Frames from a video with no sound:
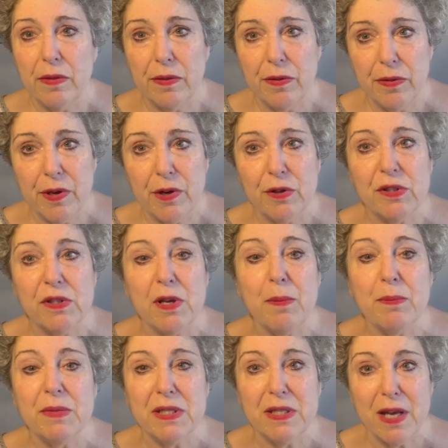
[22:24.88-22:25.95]
There's
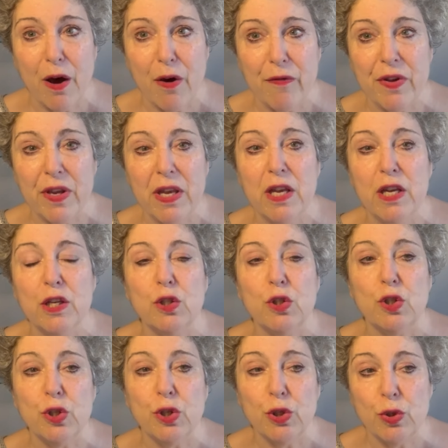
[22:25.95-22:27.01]
some delving
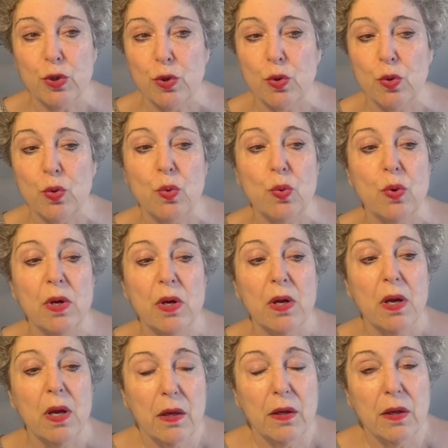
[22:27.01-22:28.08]
into
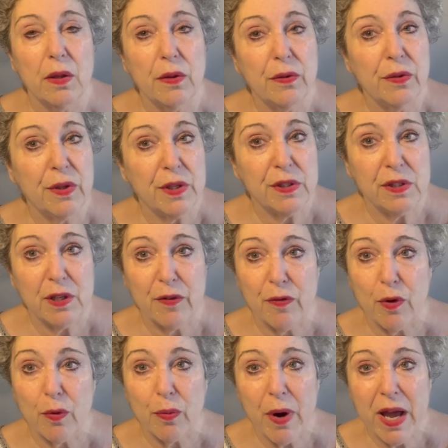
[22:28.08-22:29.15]
the
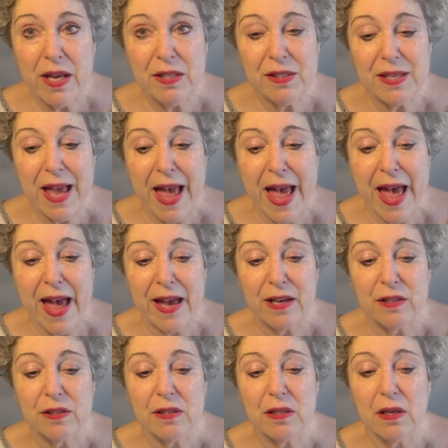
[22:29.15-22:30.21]
Civil Rights
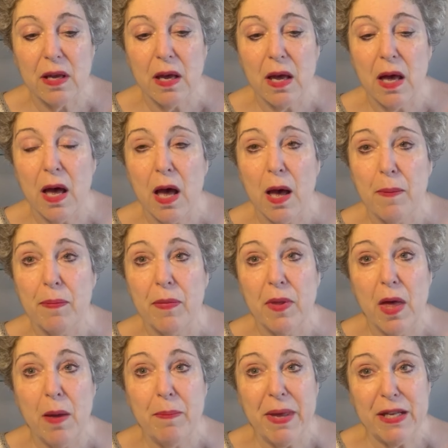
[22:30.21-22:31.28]
Act, um,
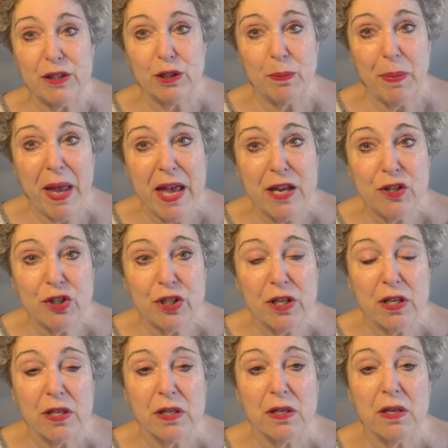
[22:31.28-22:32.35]

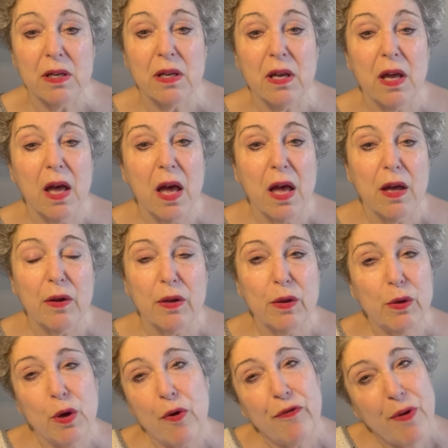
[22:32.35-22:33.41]
emancipation,
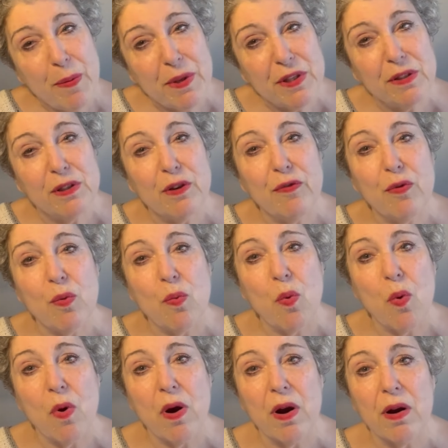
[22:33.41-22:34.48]
you know, from the Civil
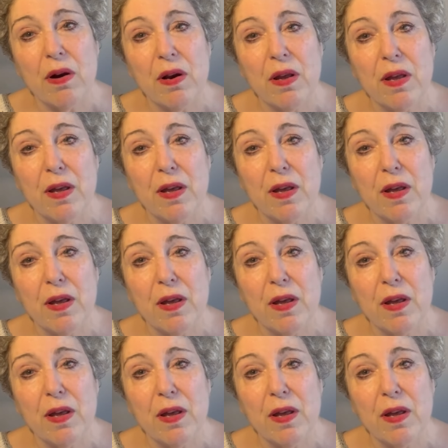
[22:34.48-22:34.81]
War